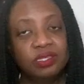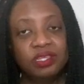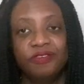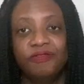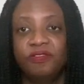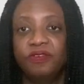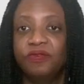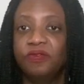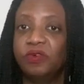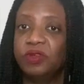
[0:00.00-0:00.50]

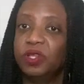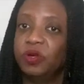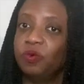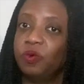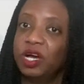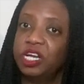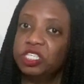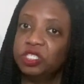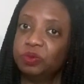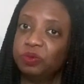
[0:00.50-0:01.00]
If you've only
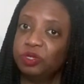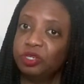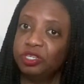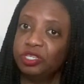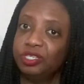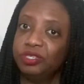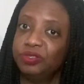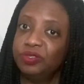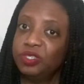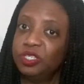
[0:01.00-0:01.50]
watched me on
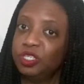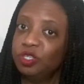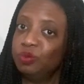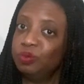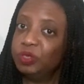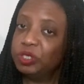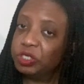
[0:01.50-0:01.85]
YouTube,